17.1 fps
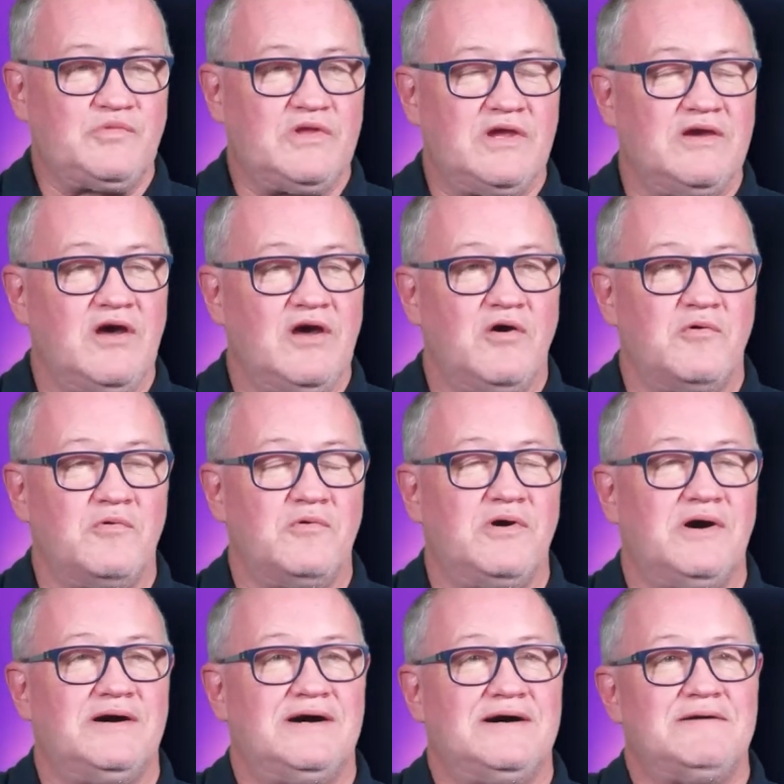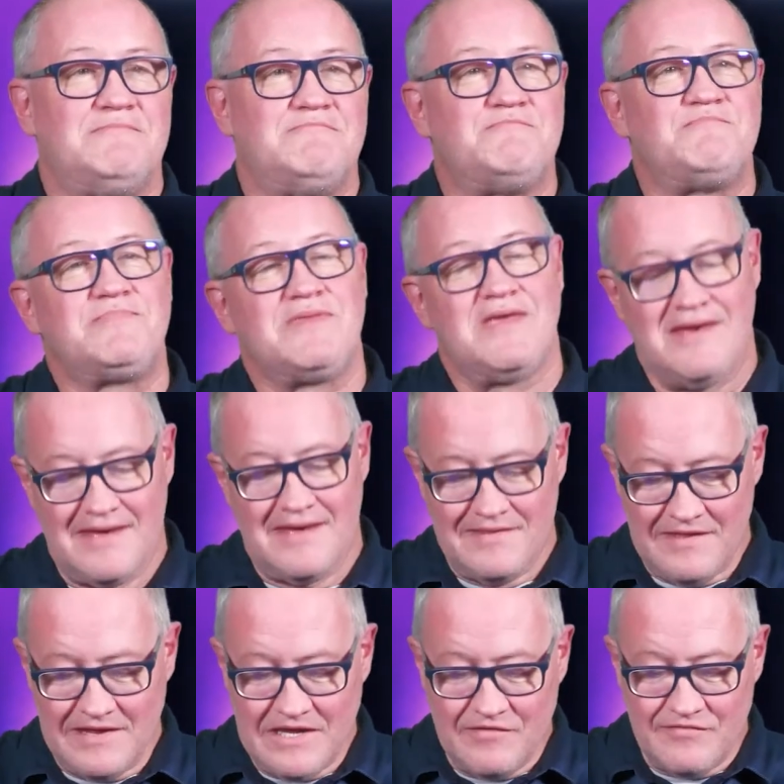You know, um,
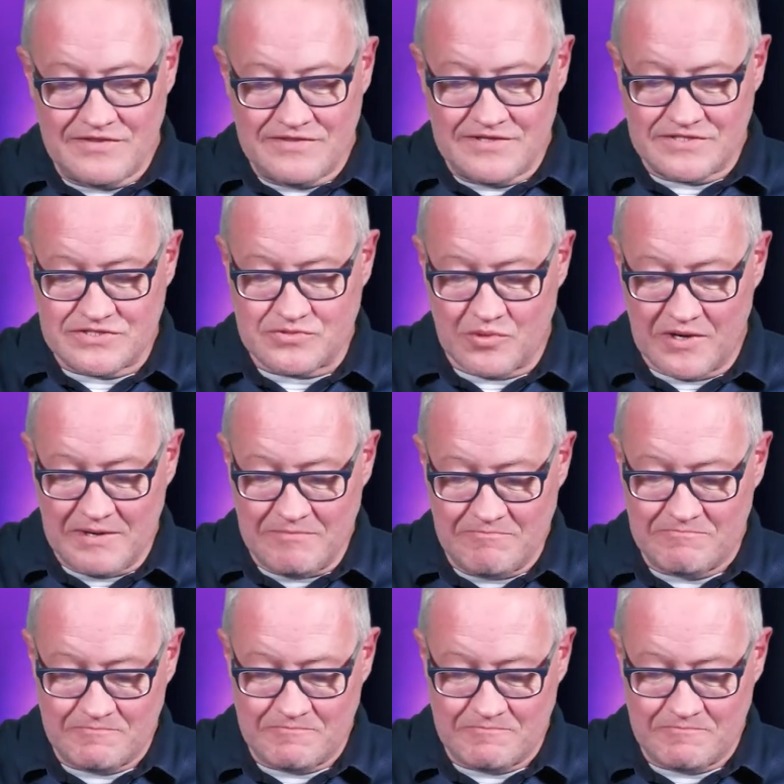think of it this way